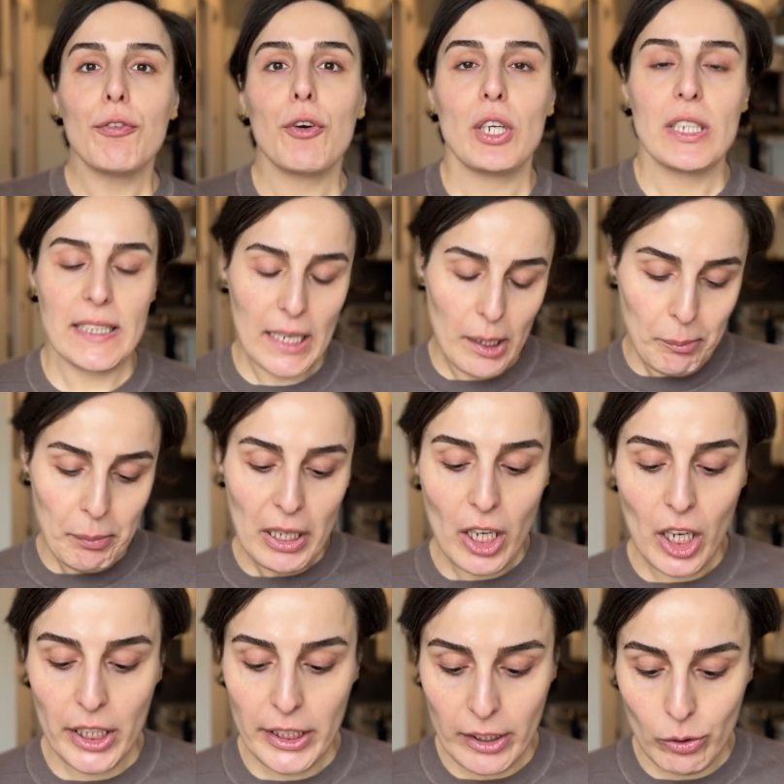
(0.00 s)
For example,
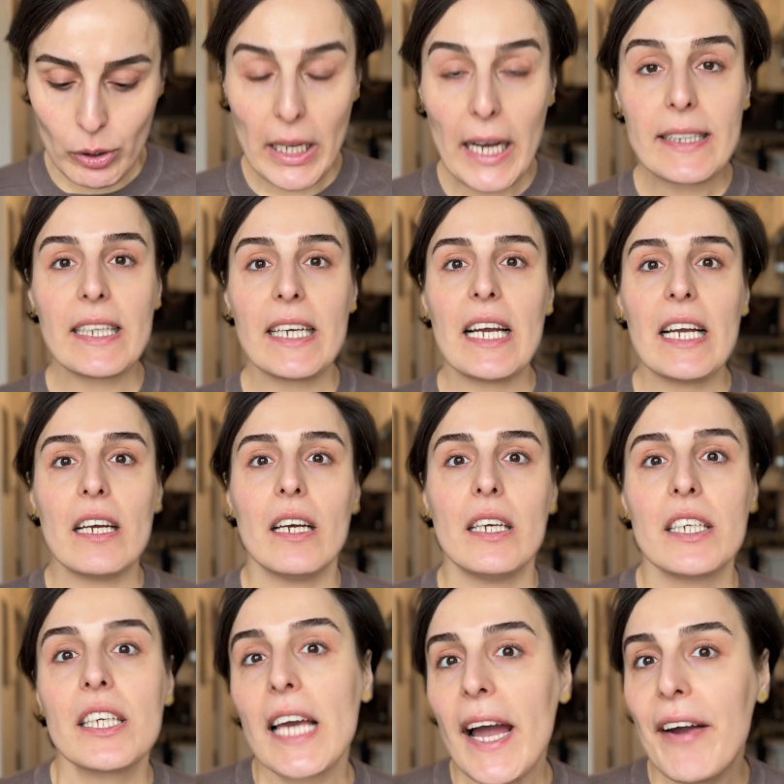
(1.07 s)
I know that they
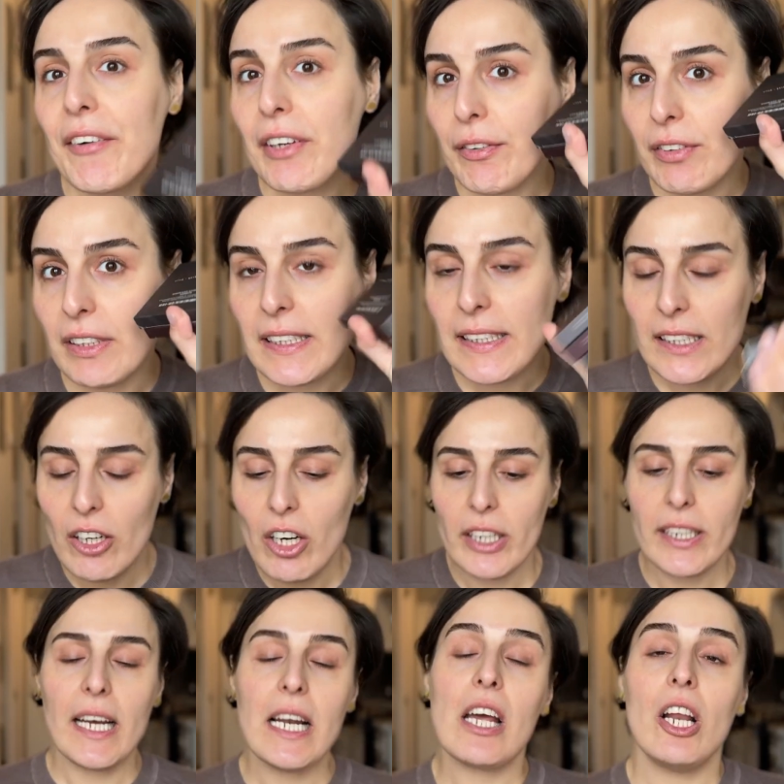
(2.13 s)
carry viseart,
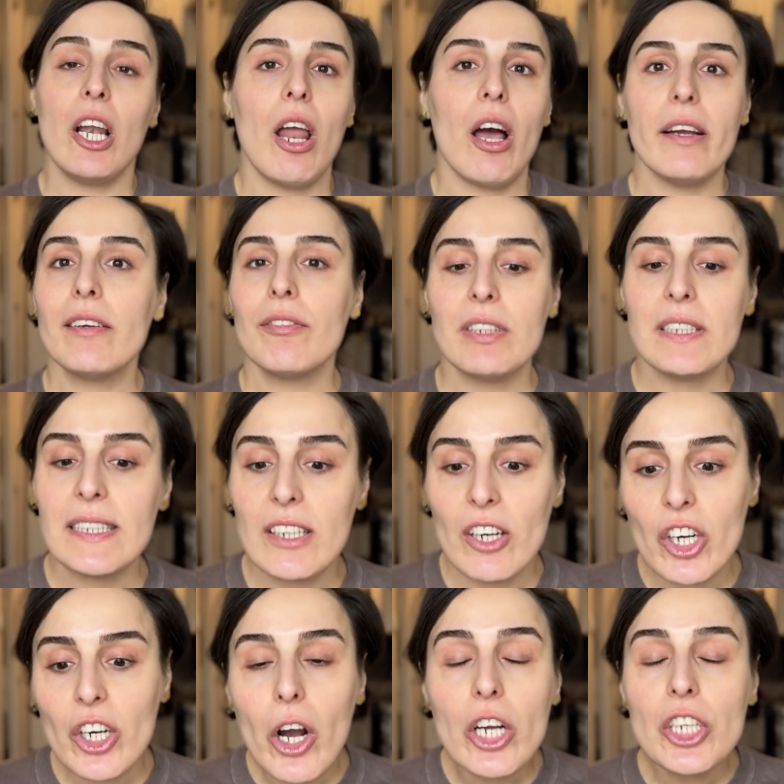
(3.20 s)
and I like
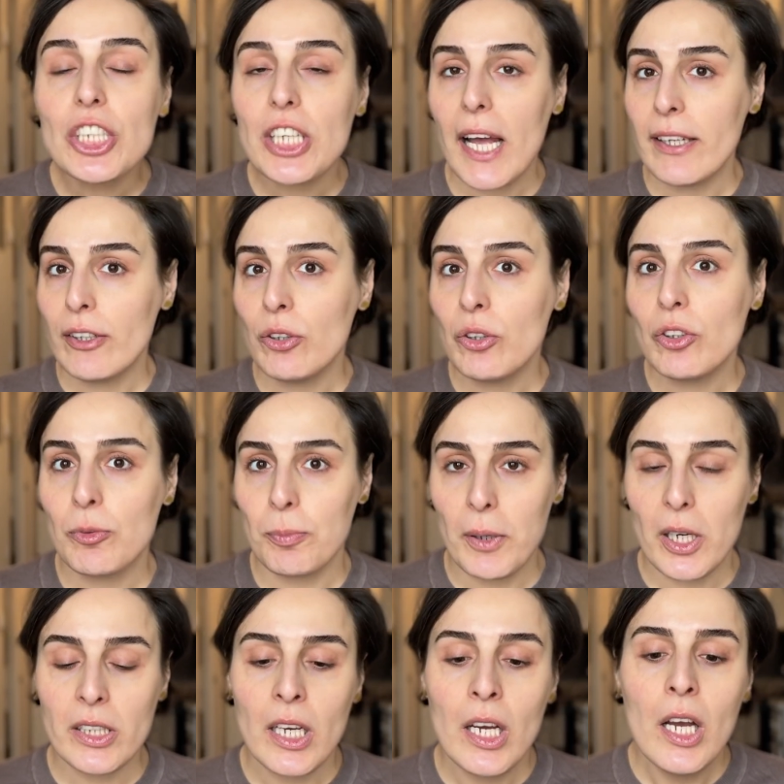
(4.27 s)
viseart eyeshadows,
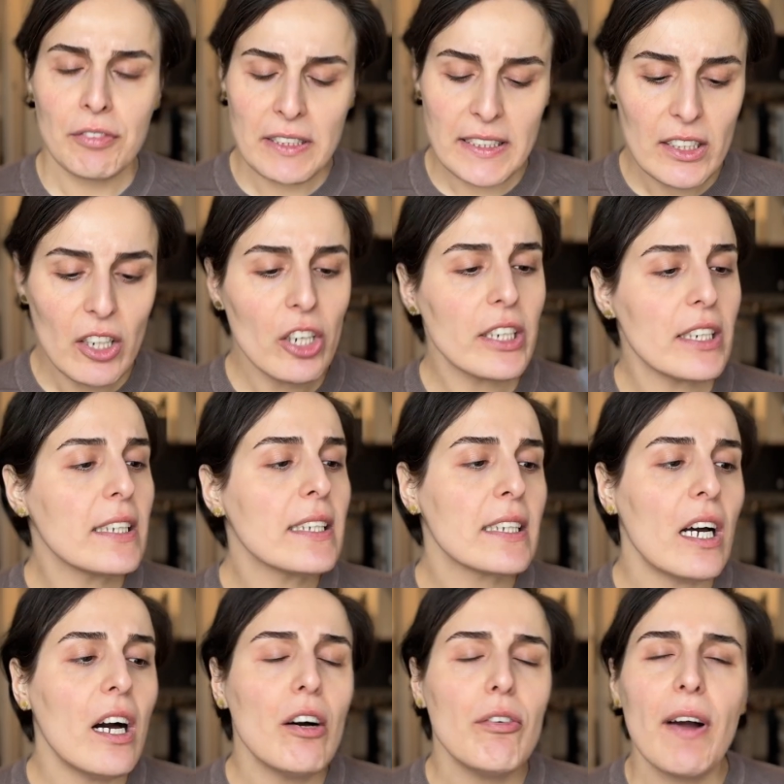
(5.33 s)
but viseart
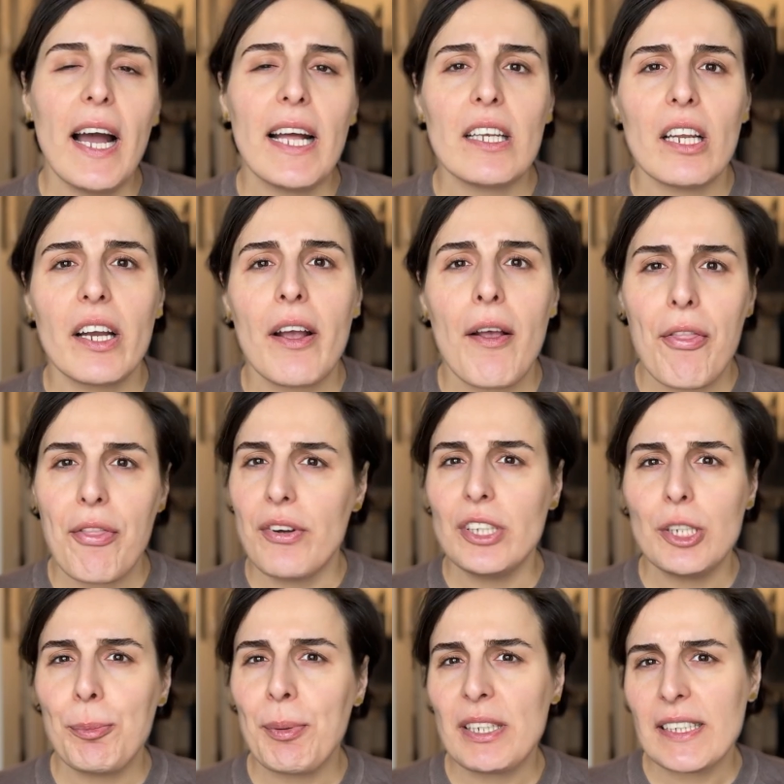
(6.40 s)
itself had like
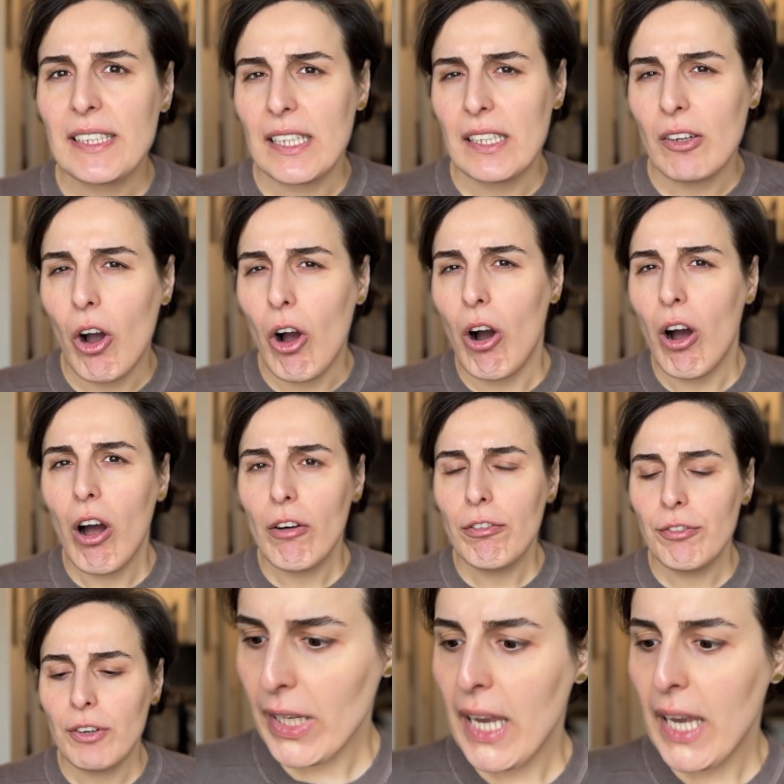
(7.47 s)
30% off.